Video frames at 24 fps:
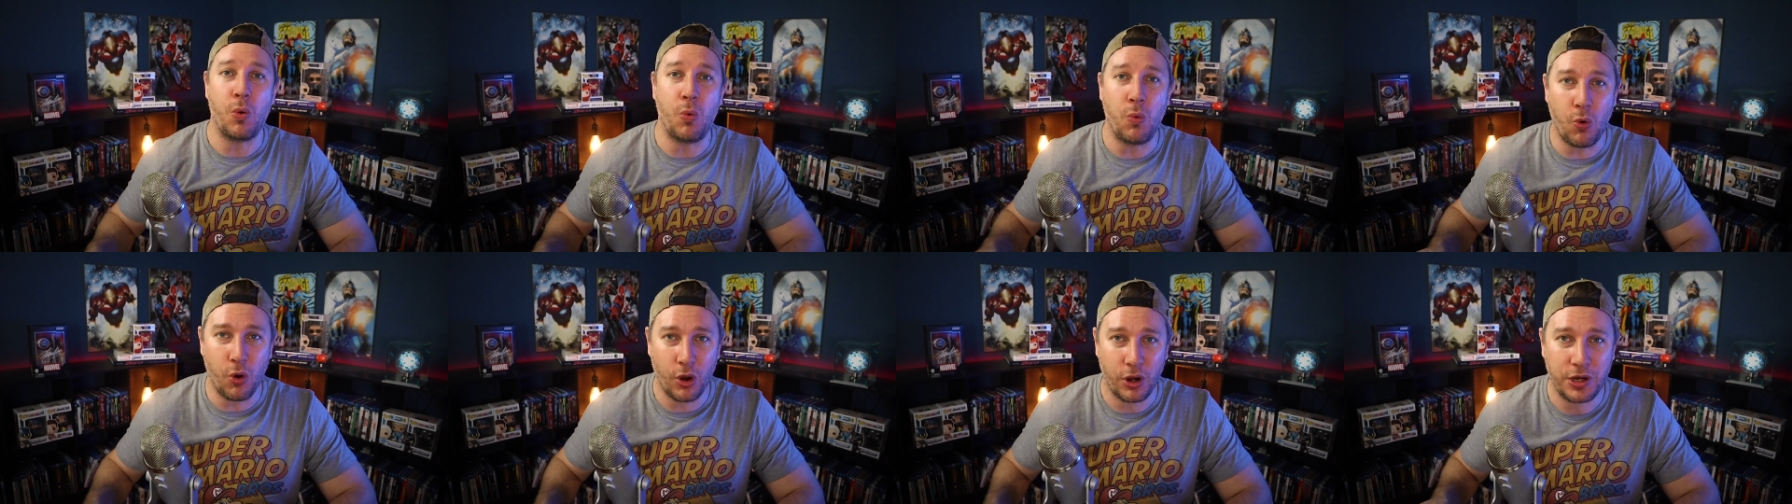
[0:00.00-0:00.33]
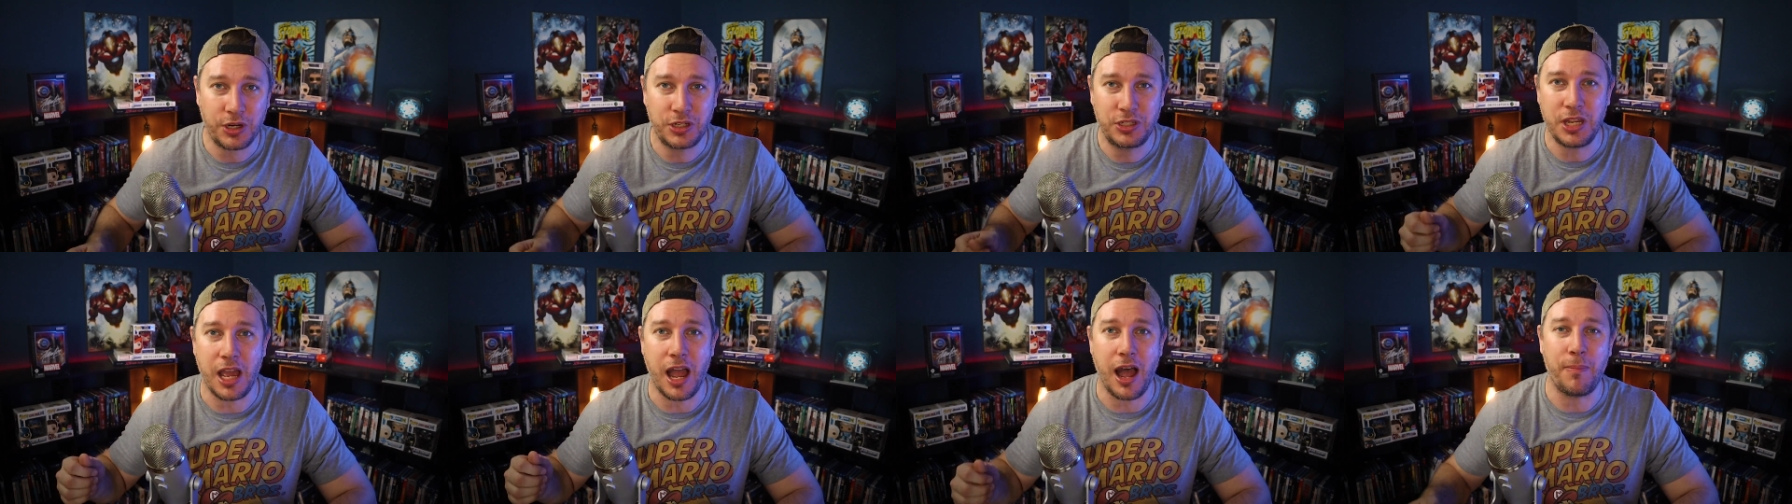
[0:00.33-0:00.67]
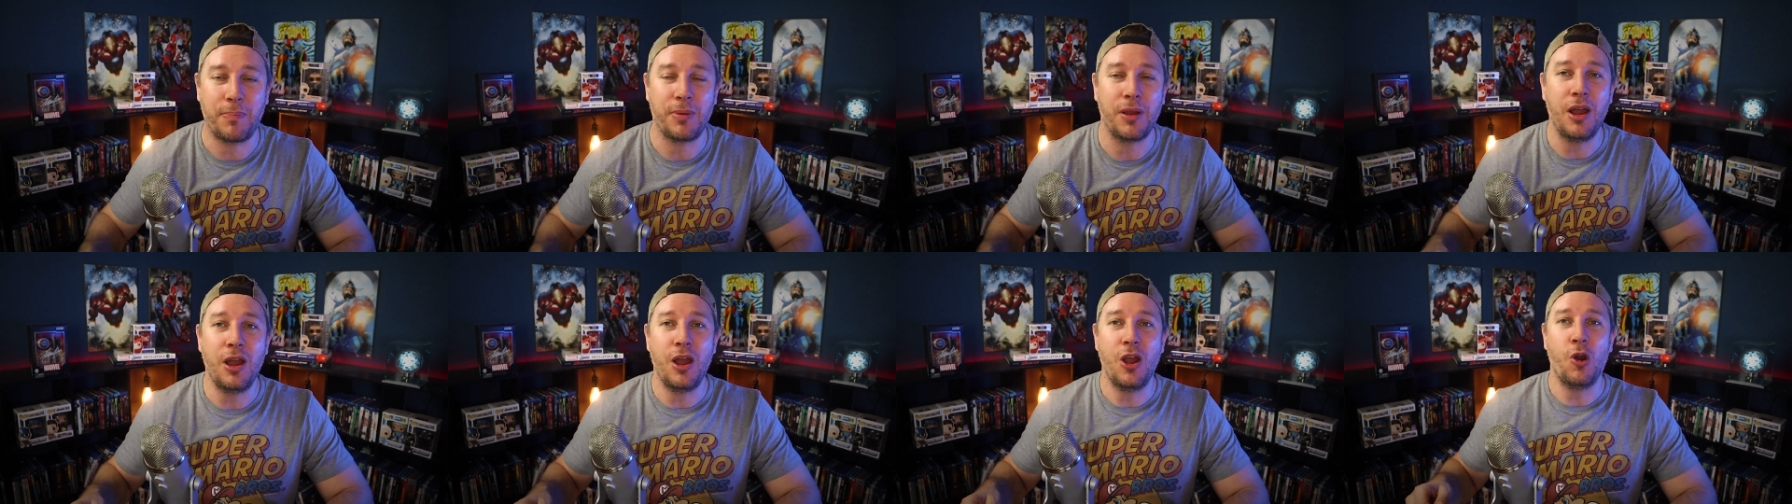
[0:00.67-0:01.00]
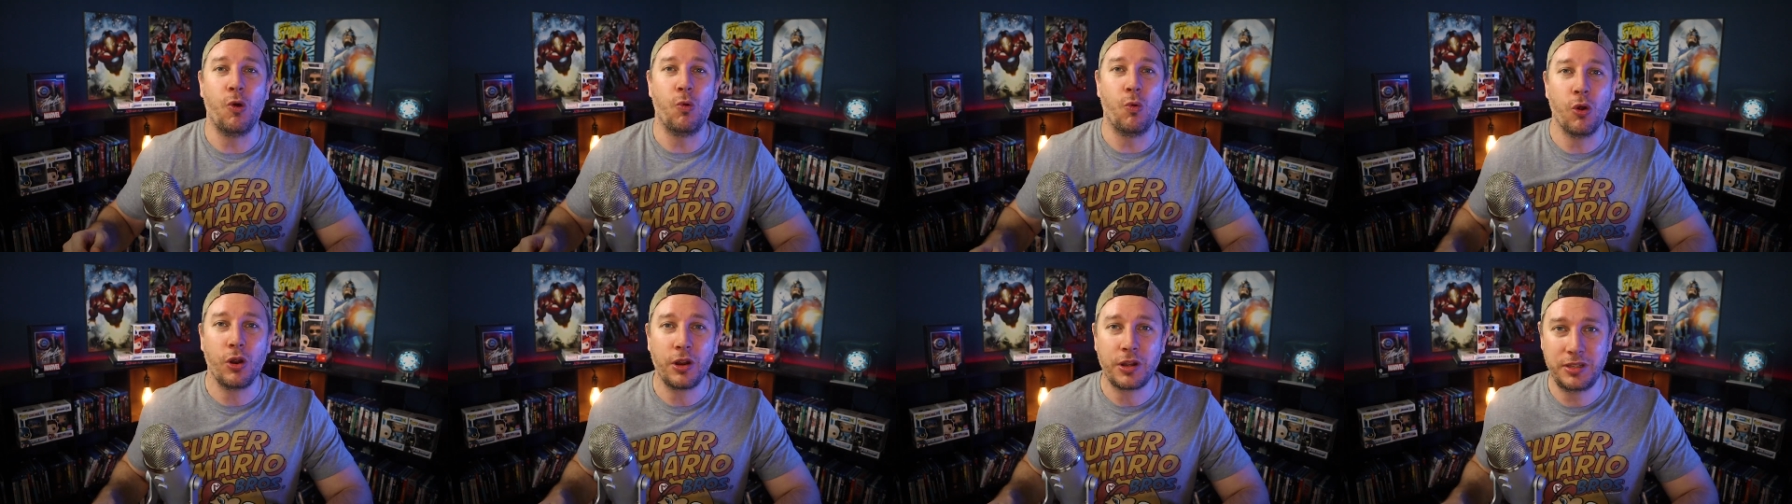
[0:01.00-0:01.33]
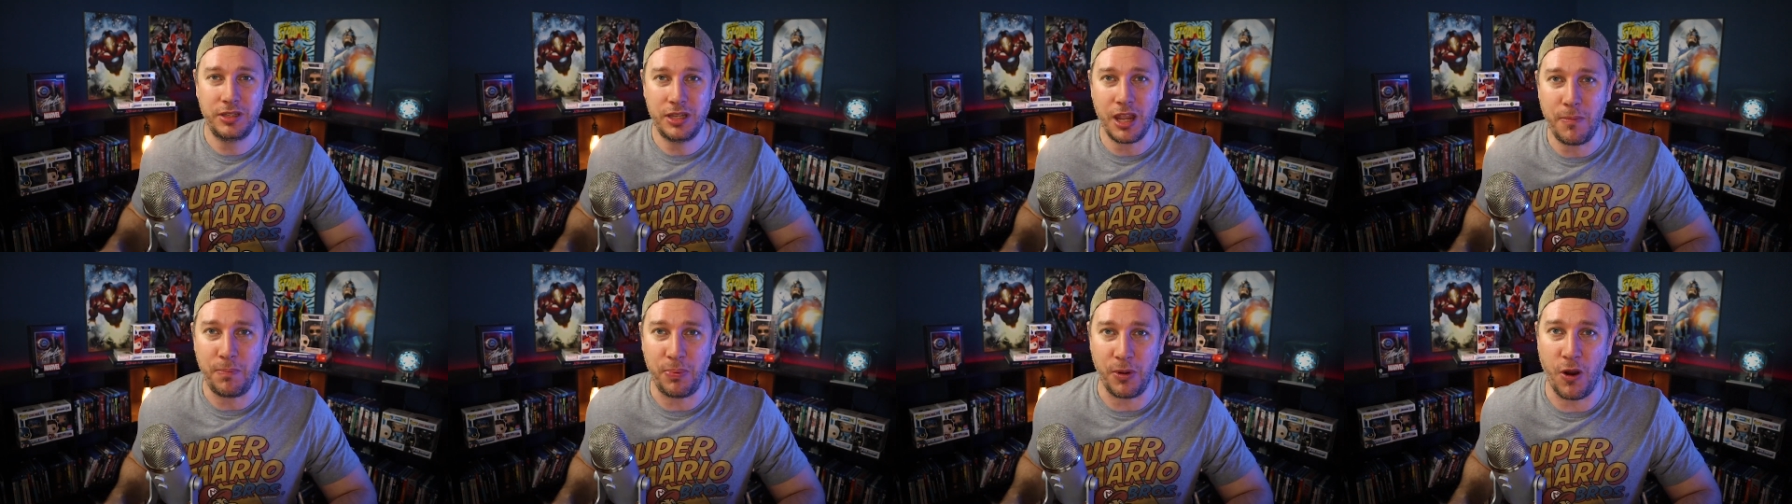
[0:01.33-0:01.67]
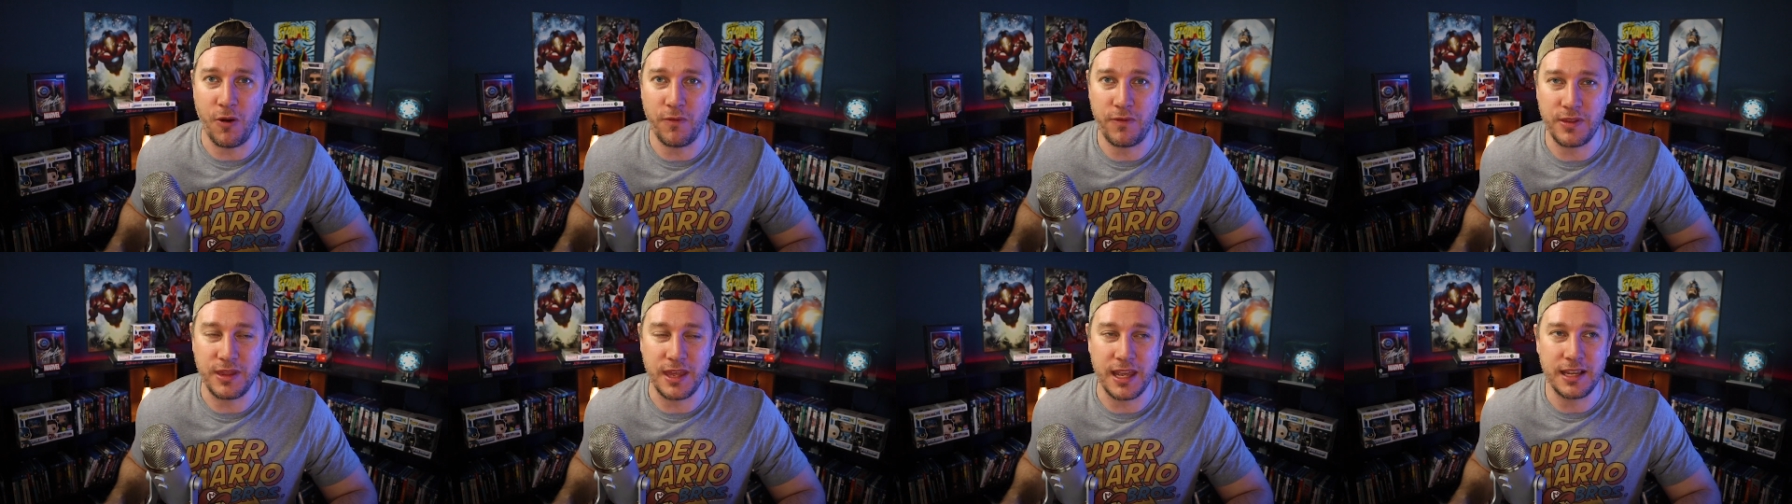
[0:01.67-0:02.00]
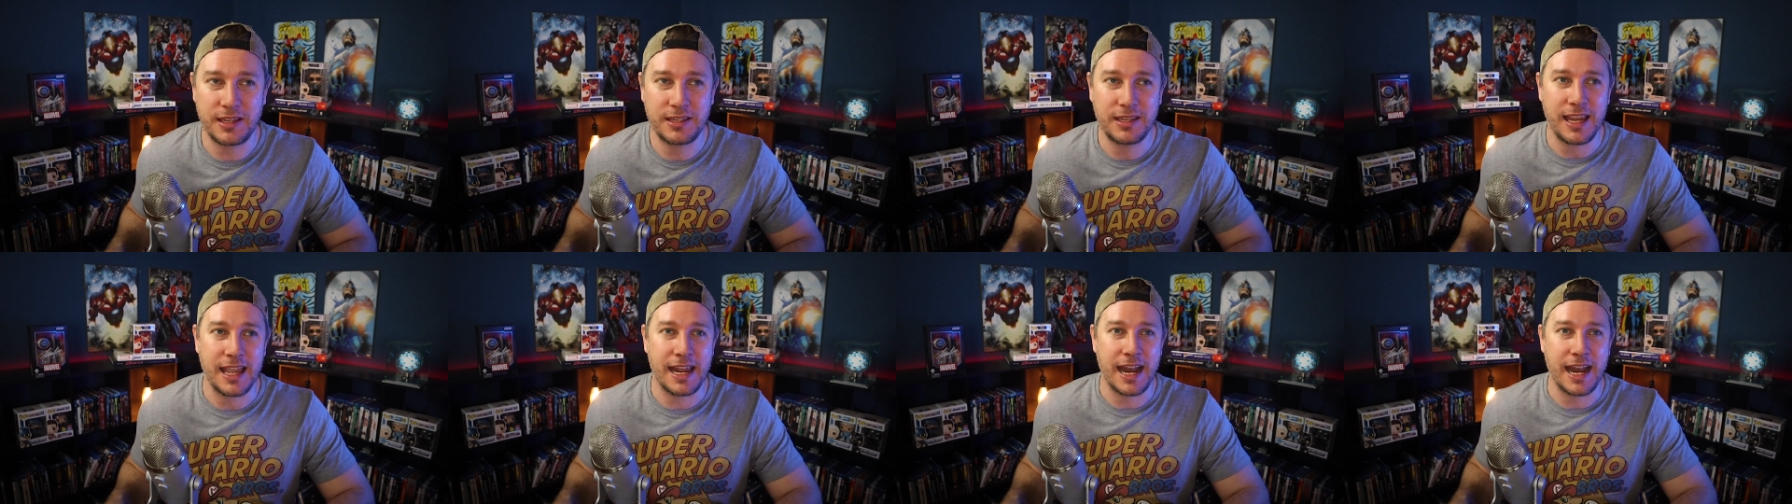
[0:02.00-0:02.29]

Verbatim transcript: worked up, worked up over this.